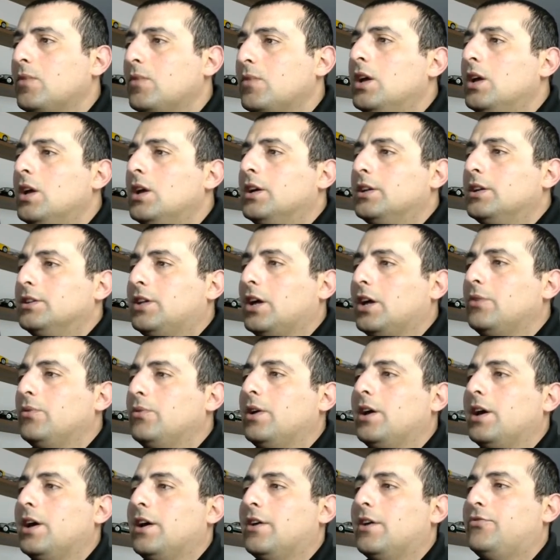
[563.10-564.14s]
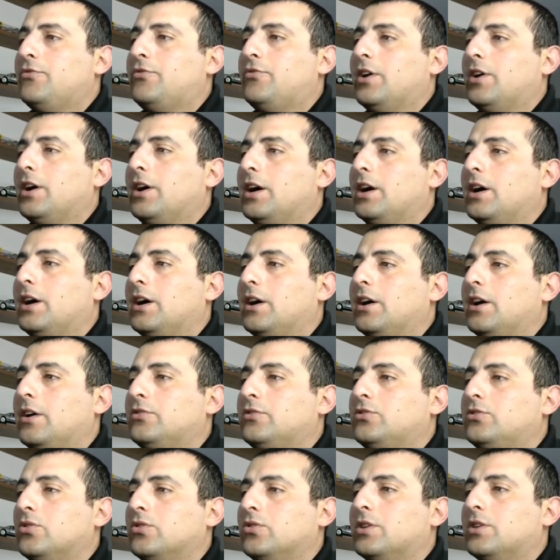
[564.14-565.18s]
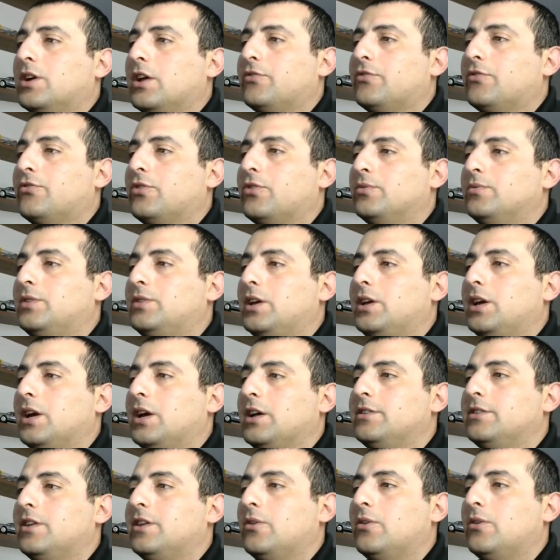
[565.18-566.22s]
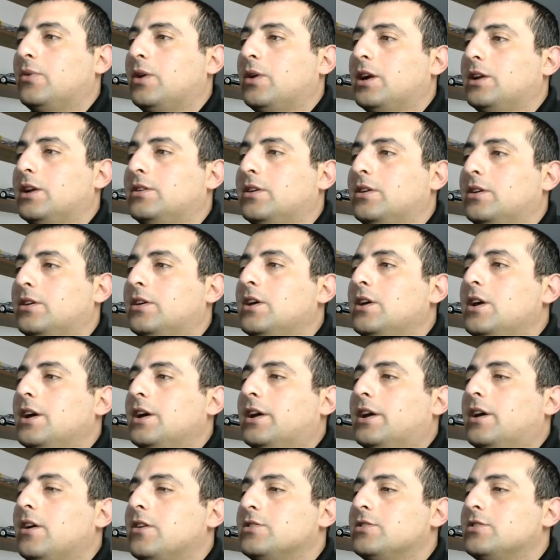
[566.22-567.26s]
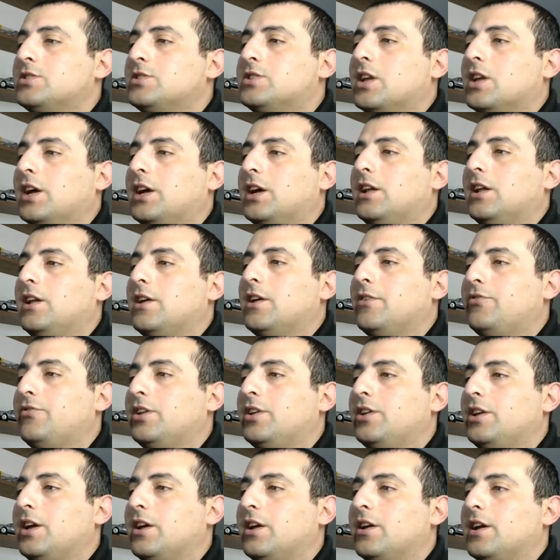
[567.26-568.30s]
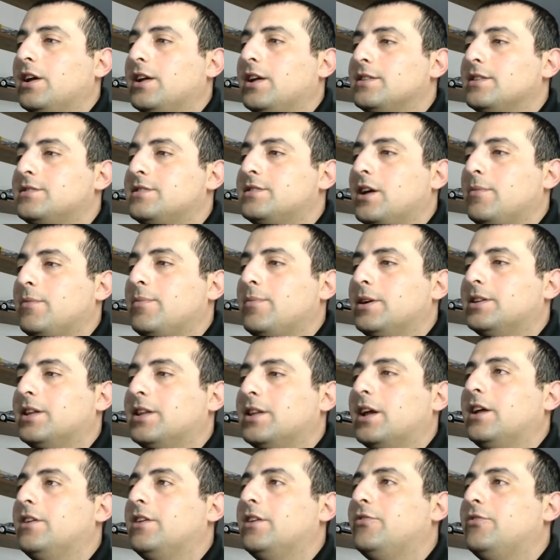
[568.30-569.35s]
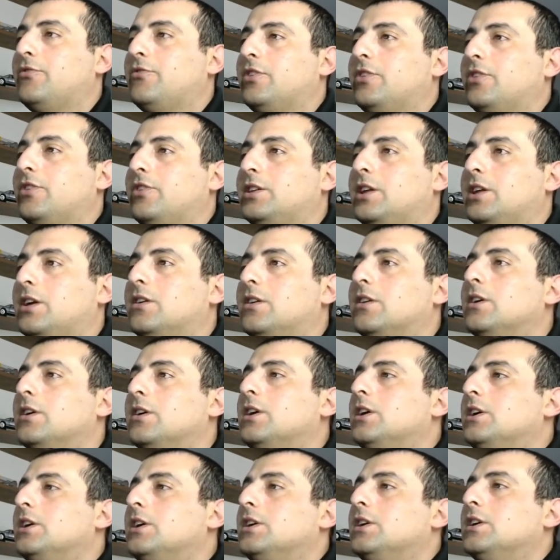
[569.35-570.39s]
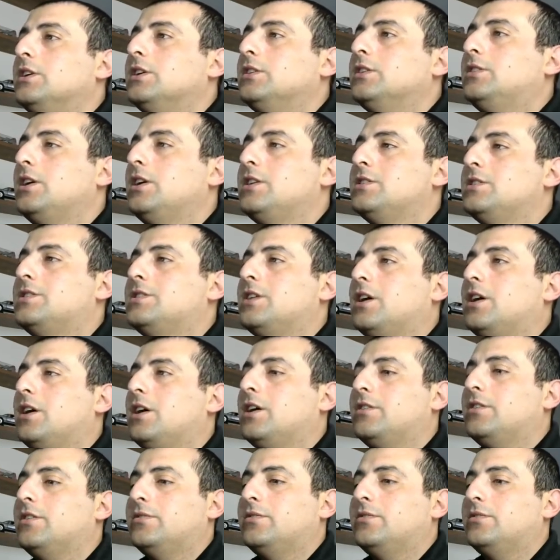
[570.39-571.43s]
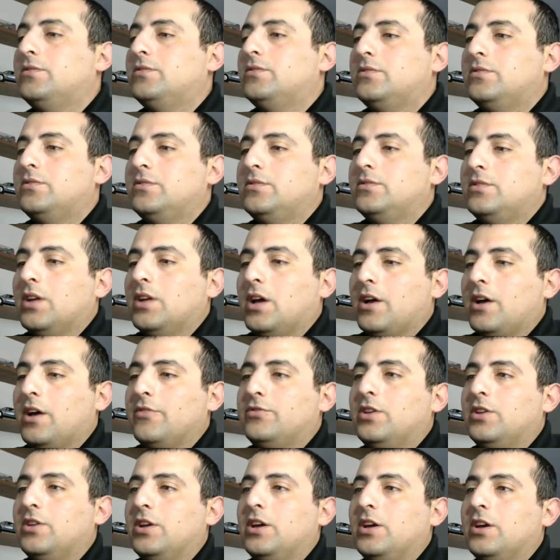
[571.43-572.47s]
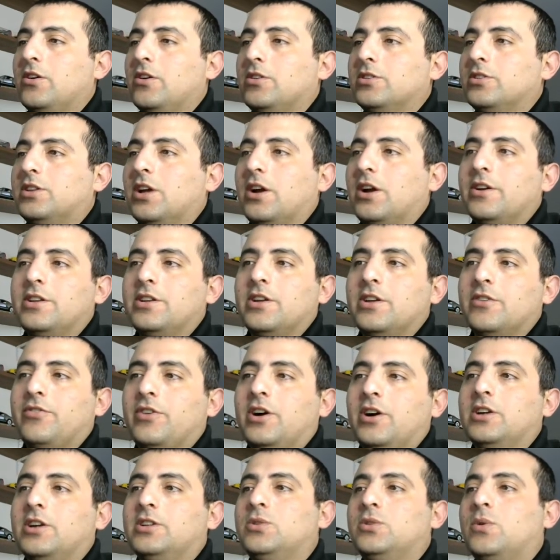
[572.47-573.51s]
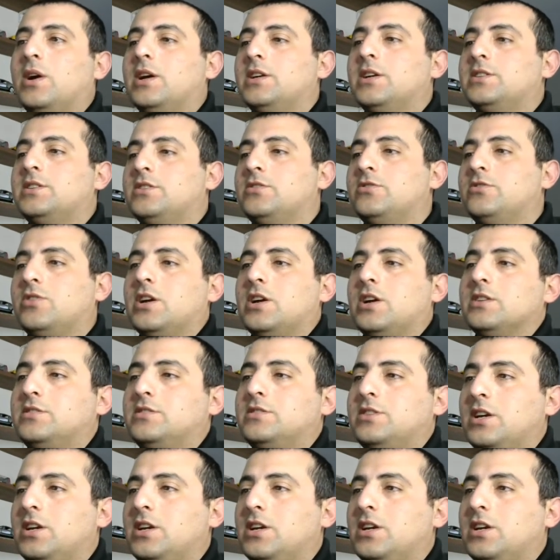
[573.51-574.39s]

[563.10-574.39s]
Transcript: Then we have Tour Guide from the Underworld, Chaos Dragon Levineer and Cyber Dragon Infinity. These have the alternative artworks, as you can see.